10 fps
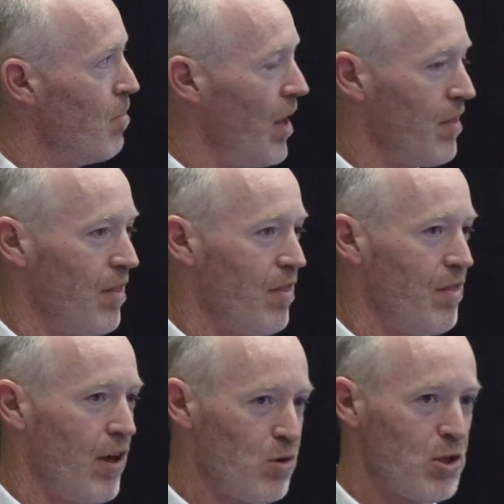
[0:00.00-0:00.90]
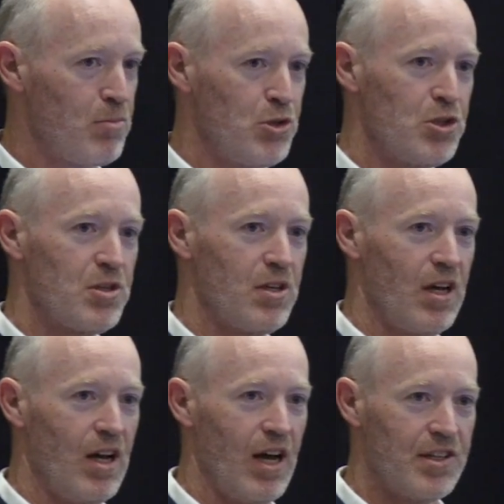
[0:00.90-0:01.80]
but they also produce
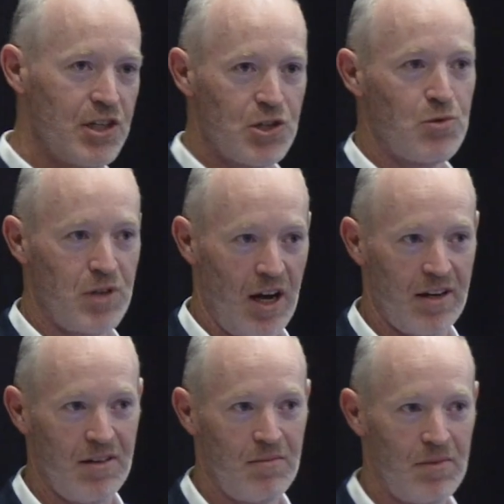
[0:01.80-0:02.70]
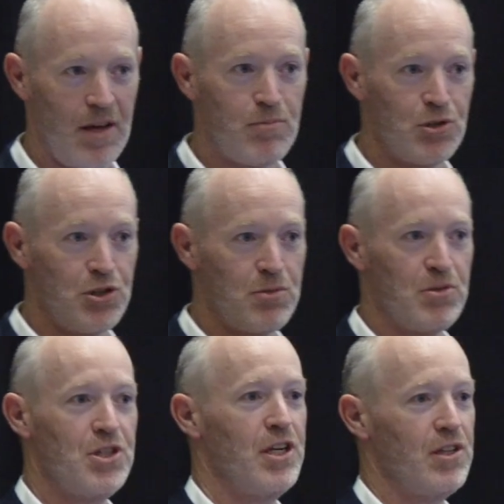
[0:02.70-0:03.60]
additional data. They produce
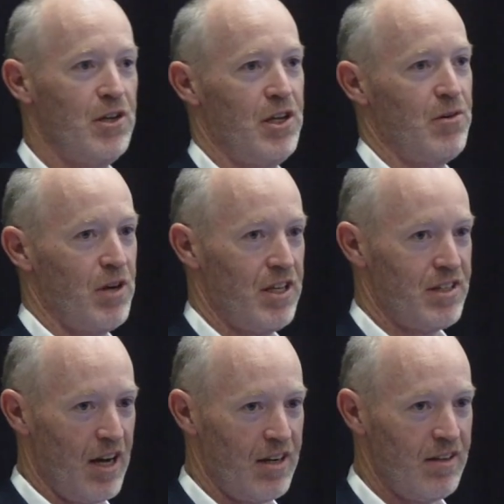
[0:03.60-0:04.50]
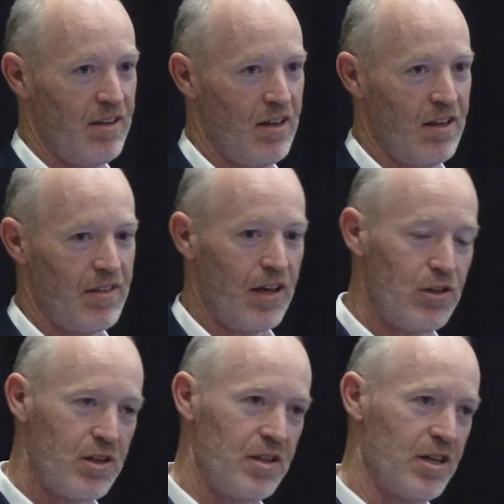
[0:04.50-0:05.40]
machine learning ready data that
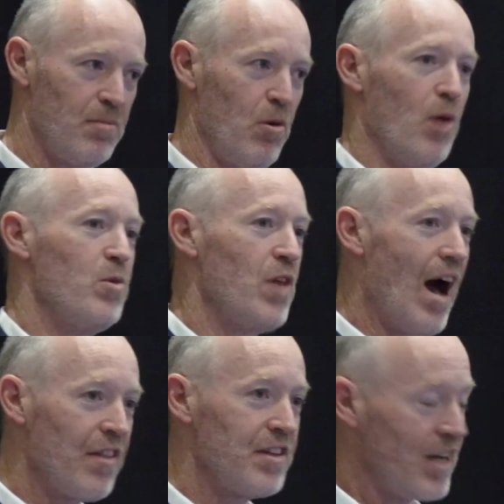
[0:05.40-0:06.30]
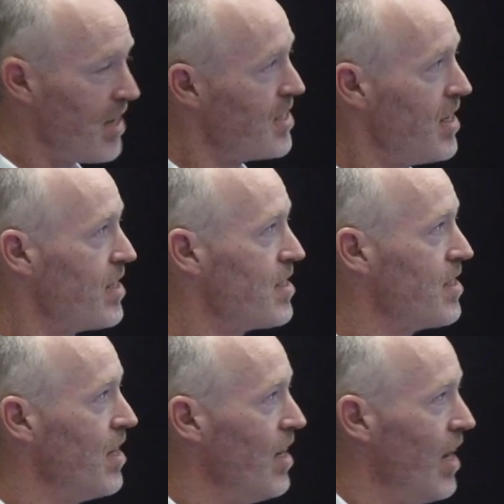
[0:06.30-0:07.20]
you can then combine with other data
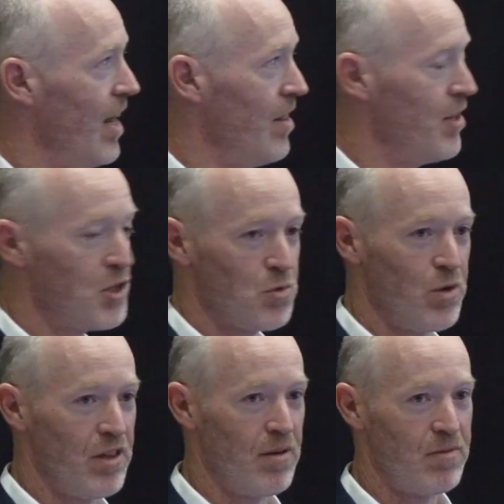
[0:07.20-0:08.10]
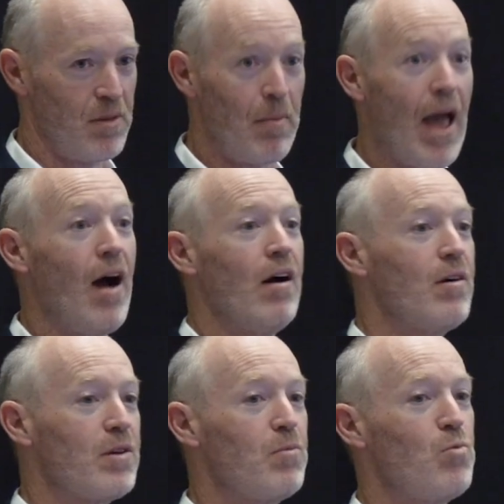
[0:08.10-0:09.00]
sets. And this is where the
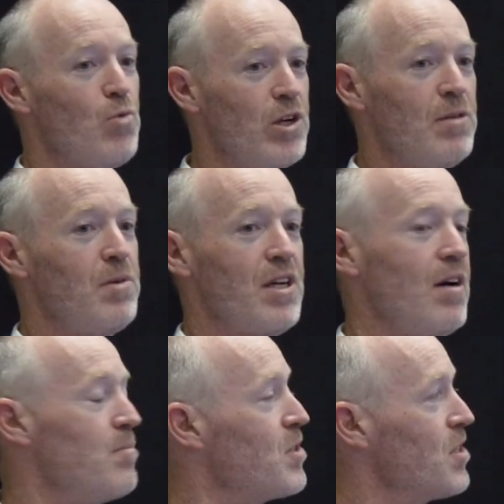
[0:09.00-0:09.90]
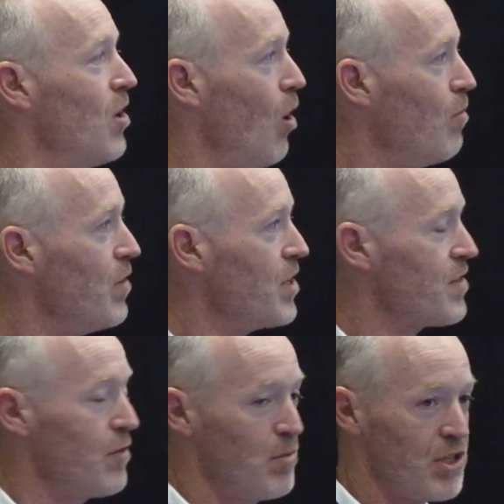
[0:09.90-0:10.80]
power really becomes
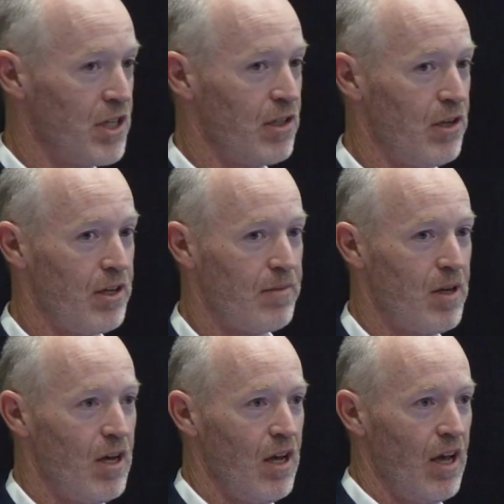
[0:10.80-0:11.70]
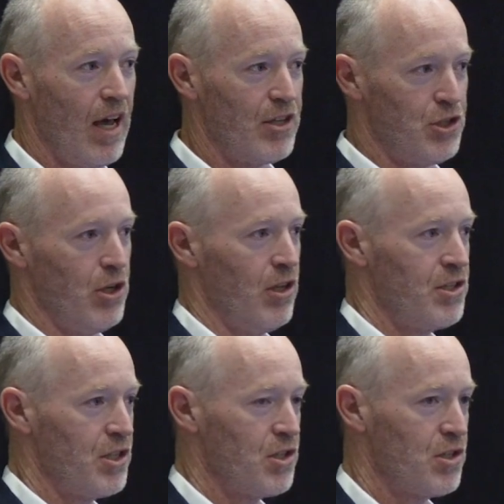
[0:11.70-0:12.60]
obvious for machine learning. As
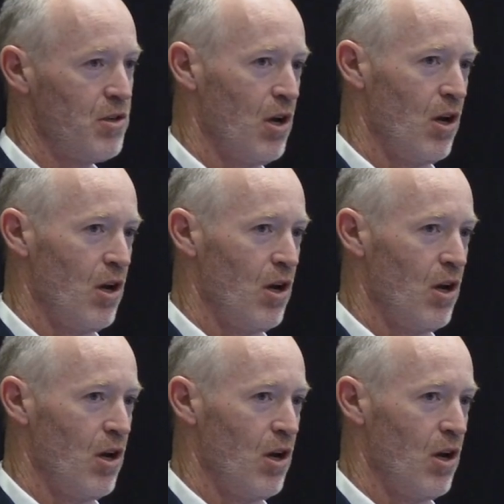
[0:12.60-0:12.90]
geologists,